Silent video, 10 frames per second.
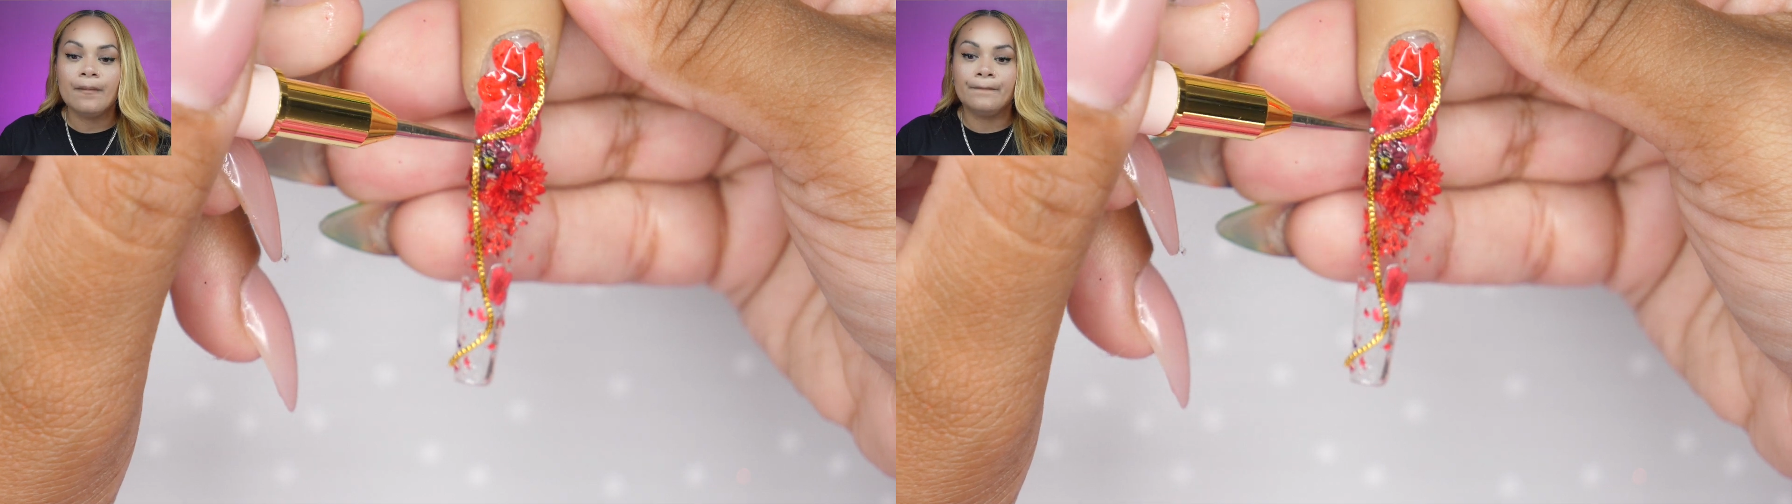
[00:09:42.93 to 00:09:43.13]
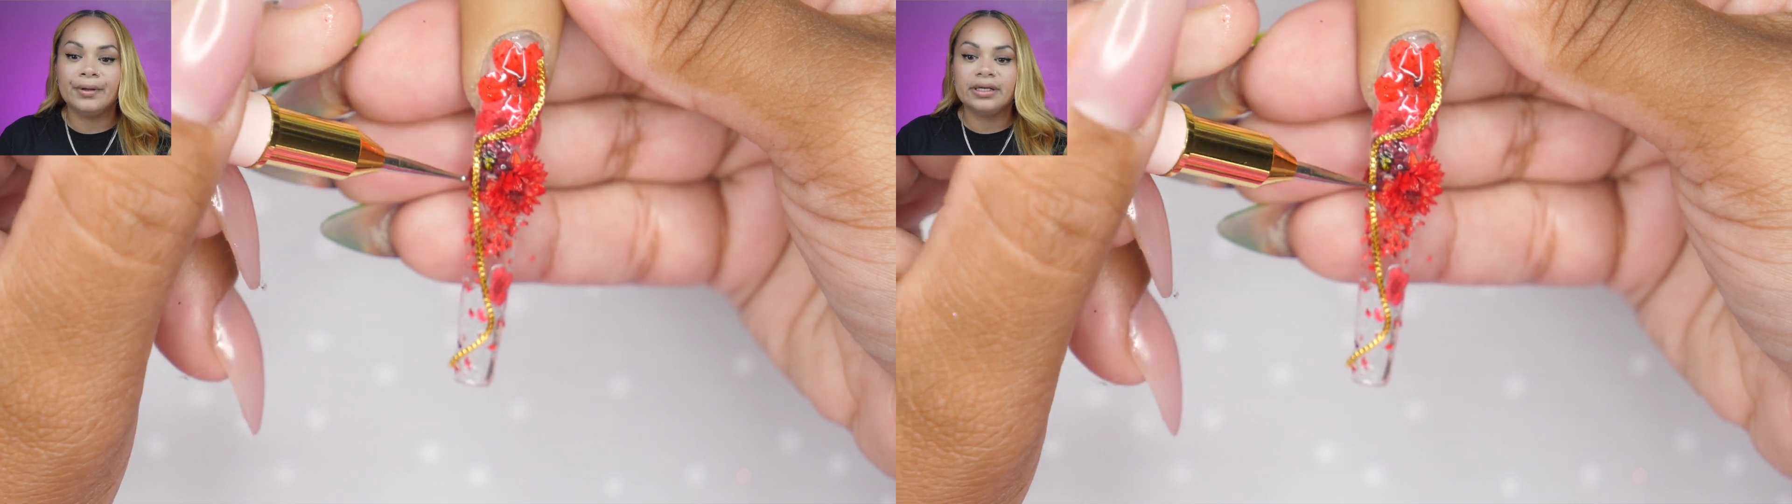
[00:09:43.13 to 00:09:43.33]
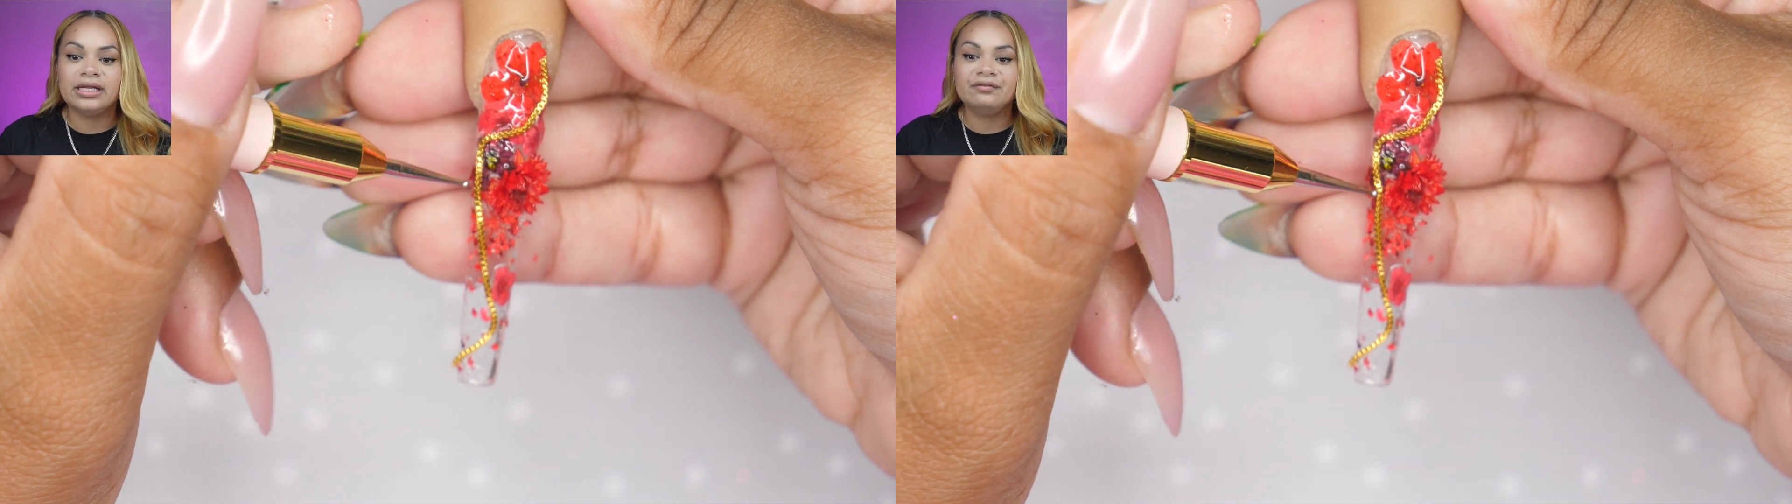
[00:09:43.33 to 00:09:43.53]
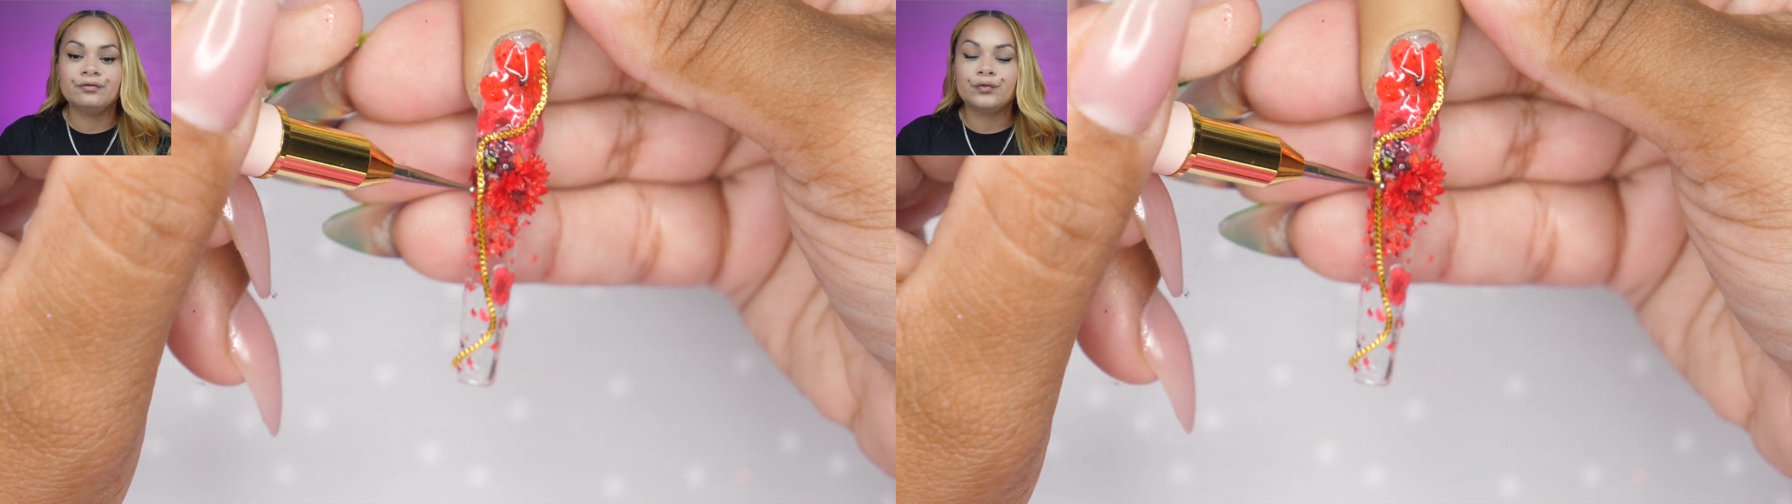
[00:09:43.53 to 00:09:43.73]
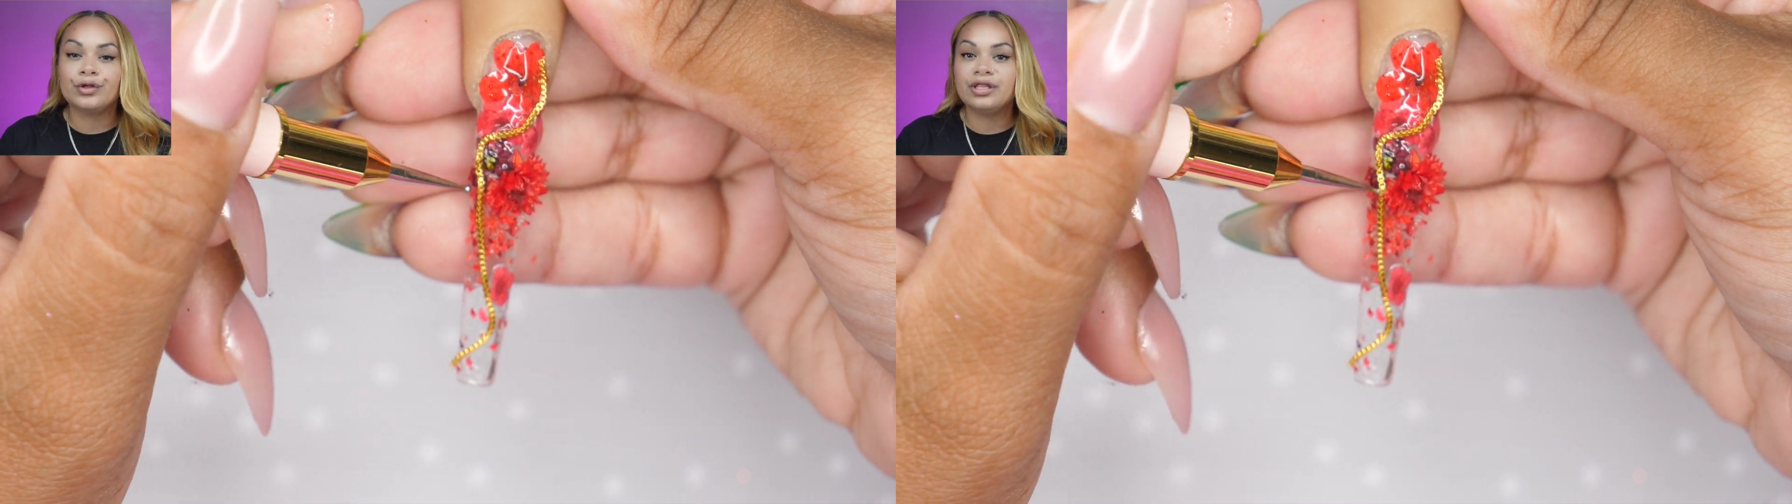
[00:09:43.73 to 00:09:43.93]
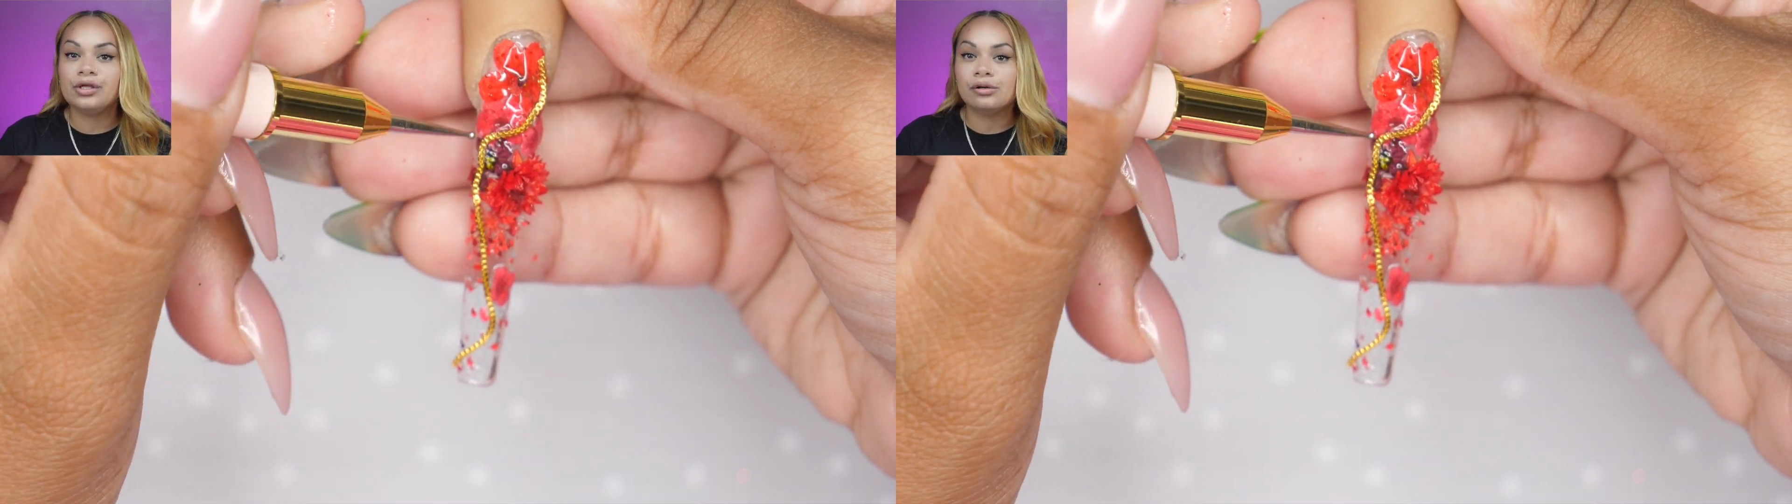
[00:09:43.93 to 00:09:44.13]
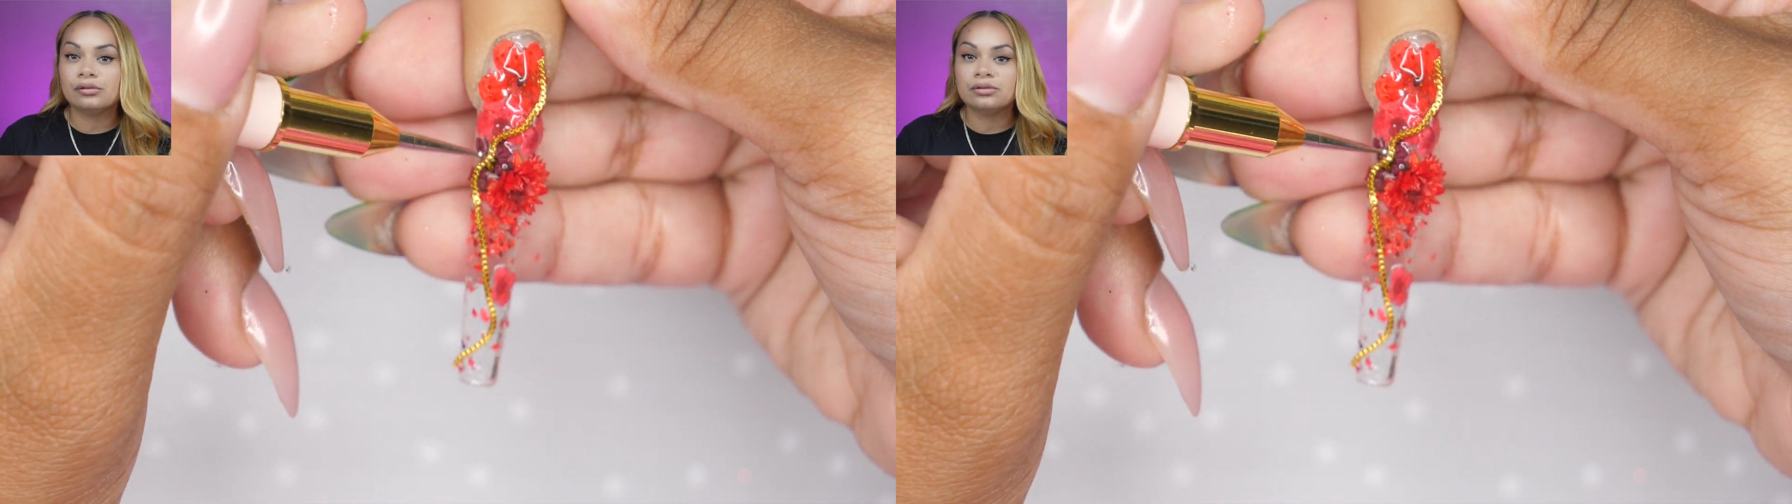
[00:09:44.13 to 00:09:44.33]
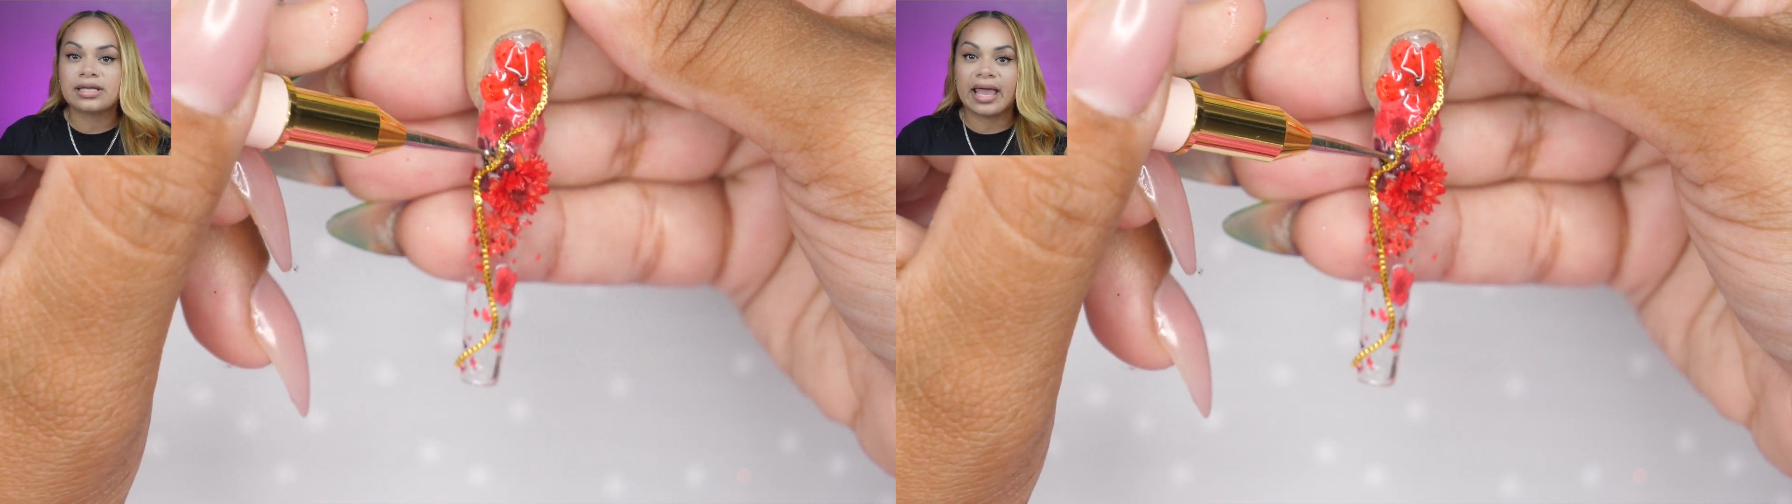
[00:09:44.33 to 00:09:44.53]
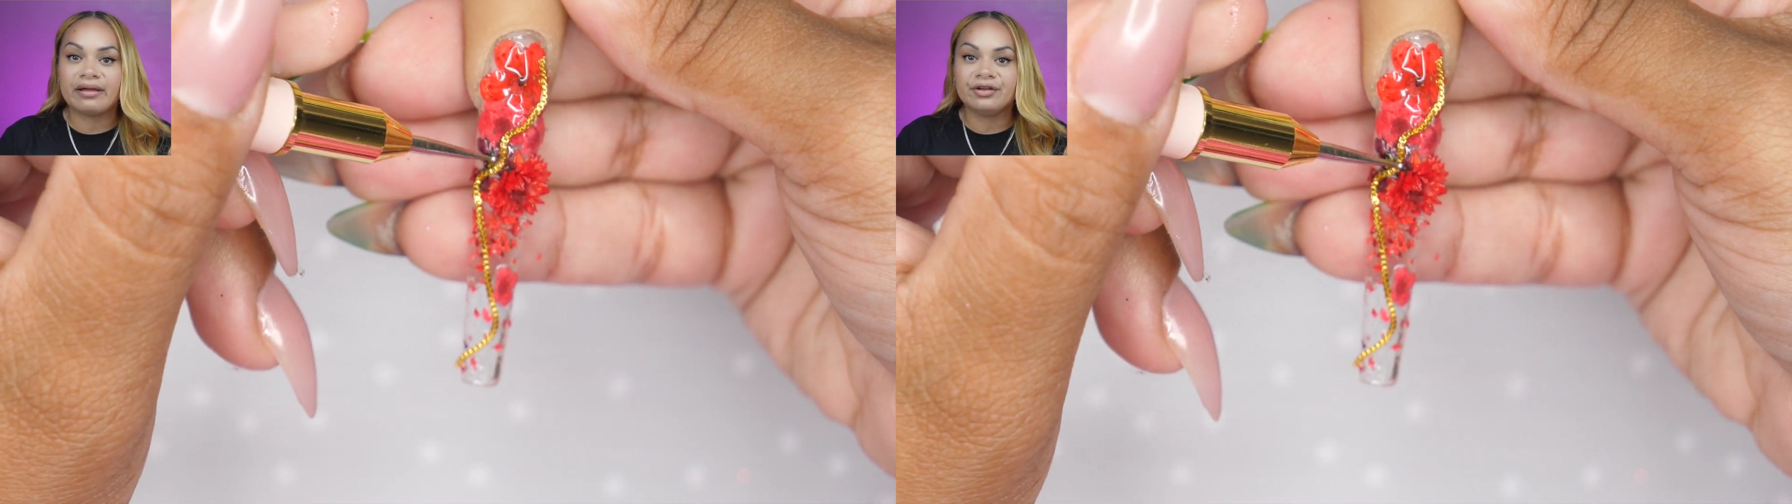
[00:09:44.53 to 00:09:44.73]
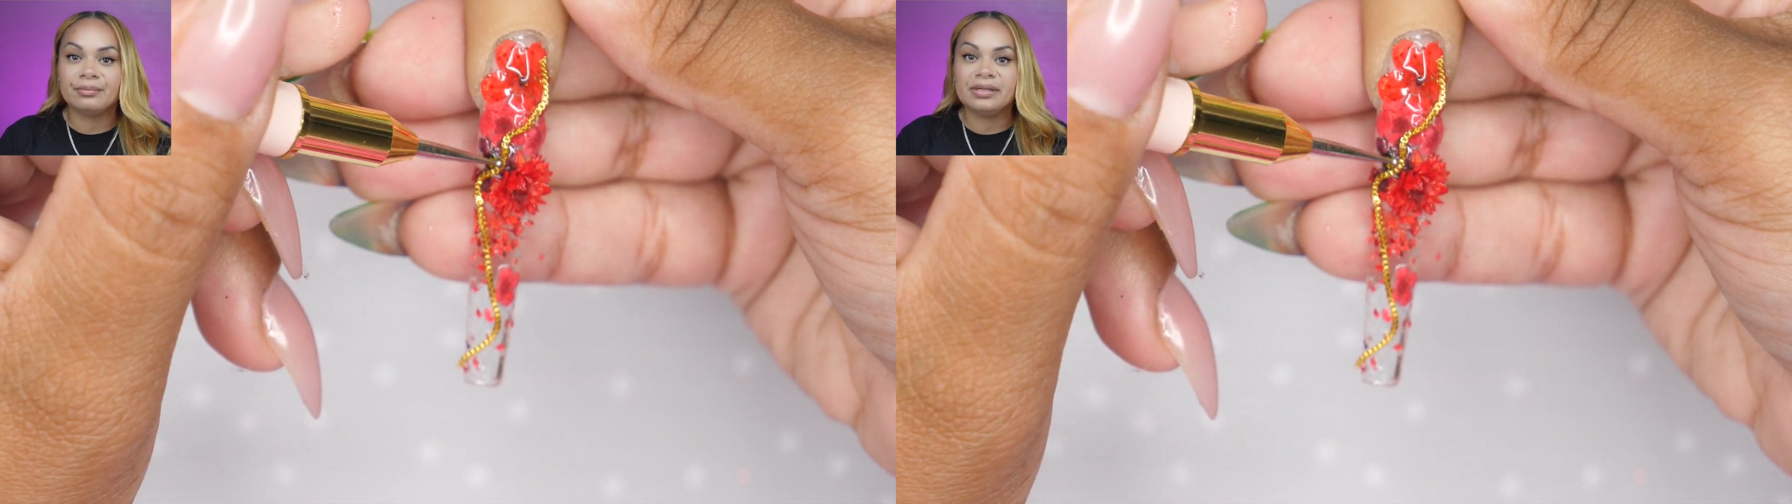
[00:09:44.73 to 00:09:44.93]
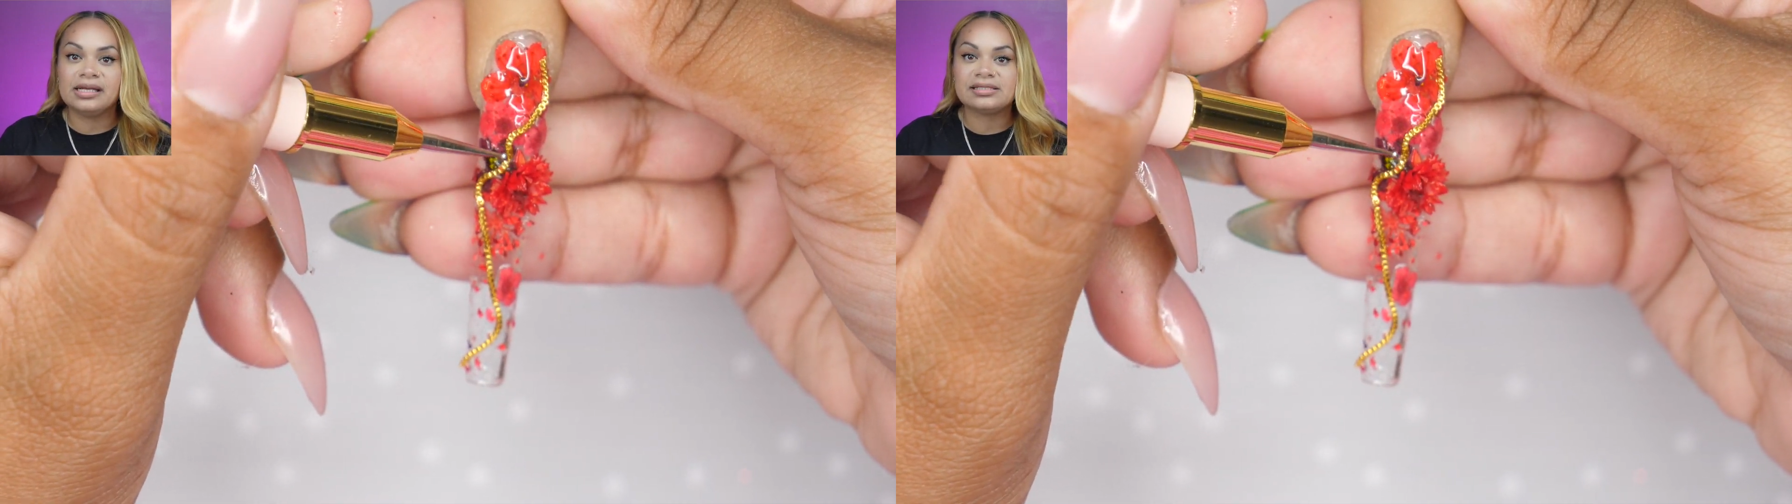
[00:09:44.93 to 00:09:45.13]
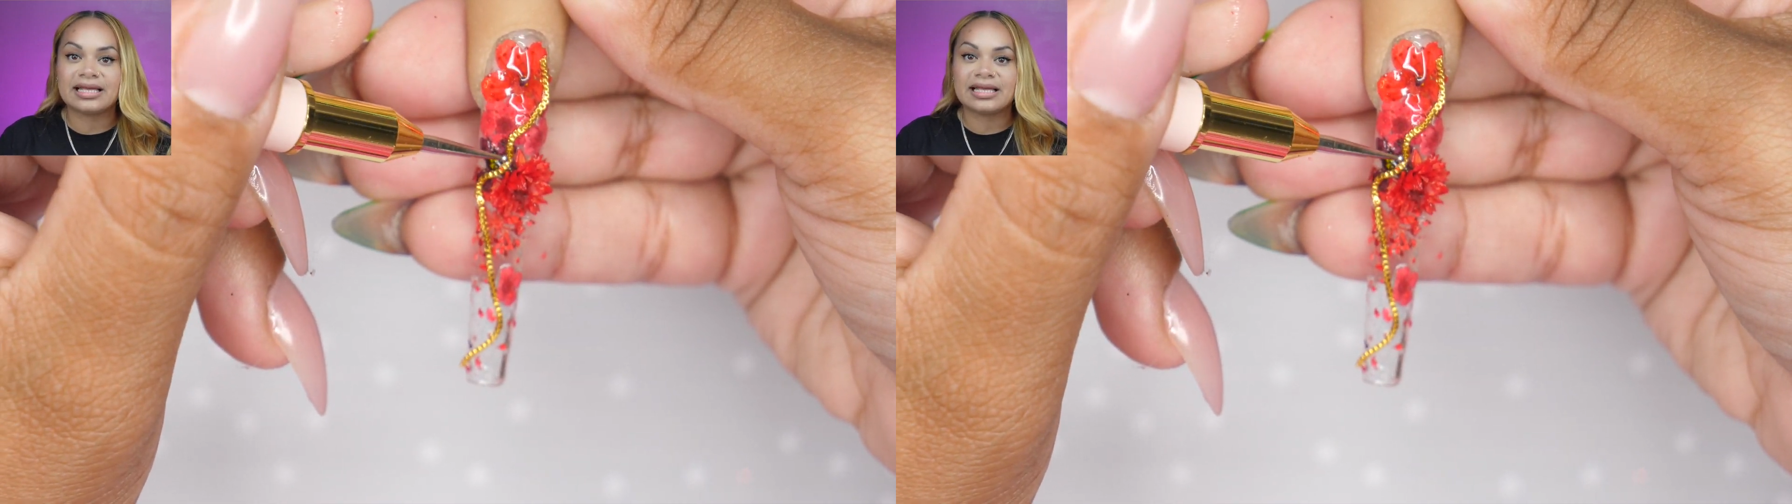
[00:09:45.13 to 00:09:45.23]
But even for the gold caviar beads,